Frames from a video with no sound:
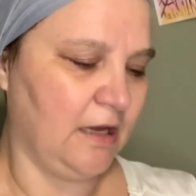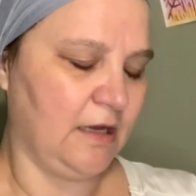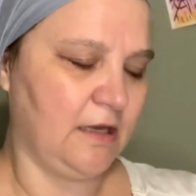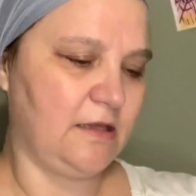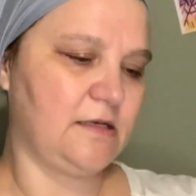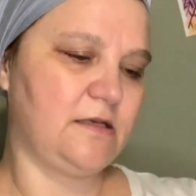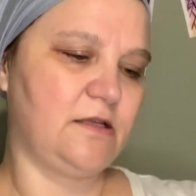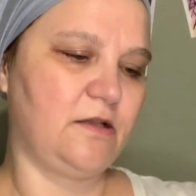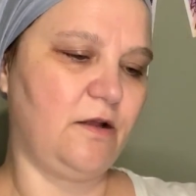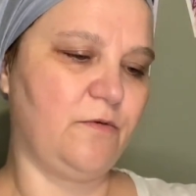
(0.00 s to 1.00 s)
This is the
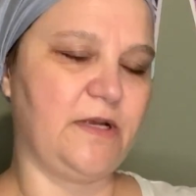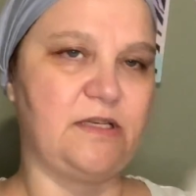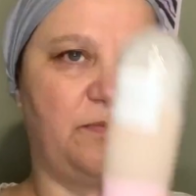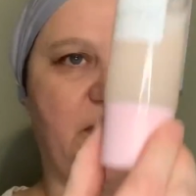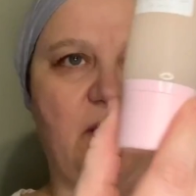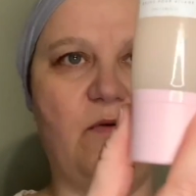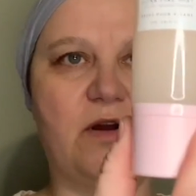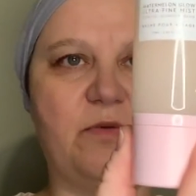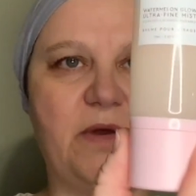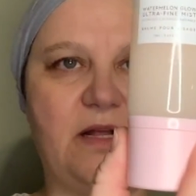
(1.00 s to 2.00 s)
Glow Recipe
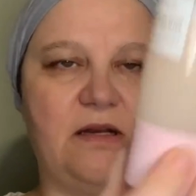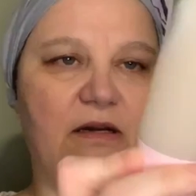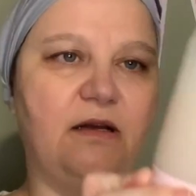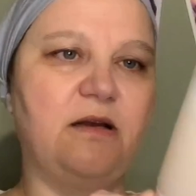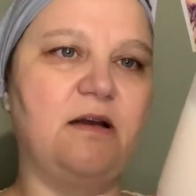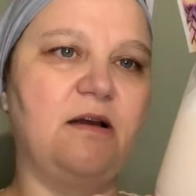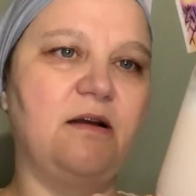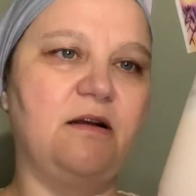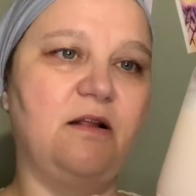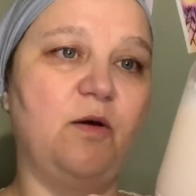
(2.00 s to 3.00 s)
Watermelon
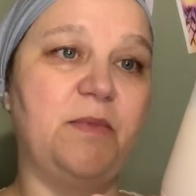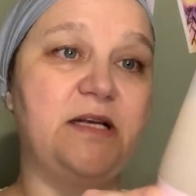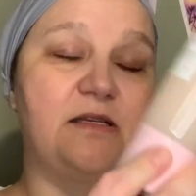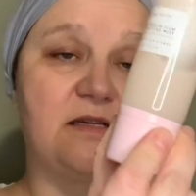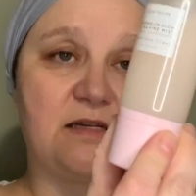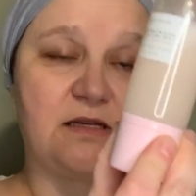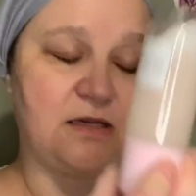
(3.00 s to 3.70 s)
Glow Mist.